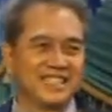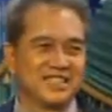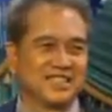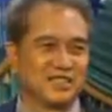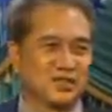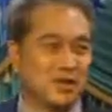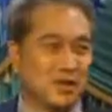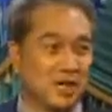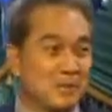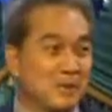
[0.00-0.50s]

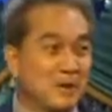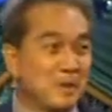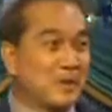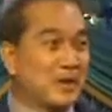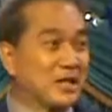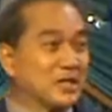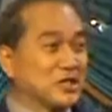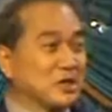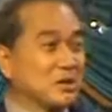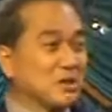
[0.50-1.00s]
So every
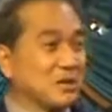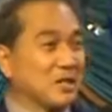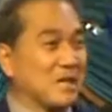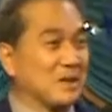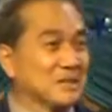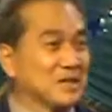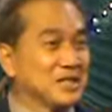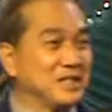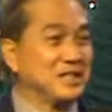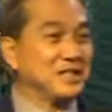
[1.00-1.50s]
person who
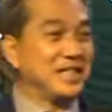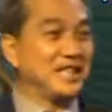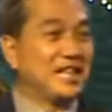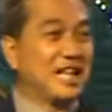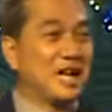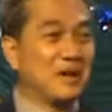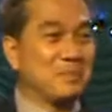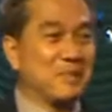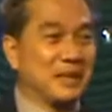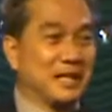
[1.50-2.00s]
comes here, they're
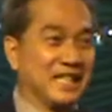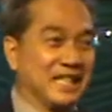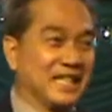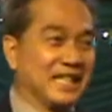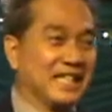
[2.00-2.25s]
happy.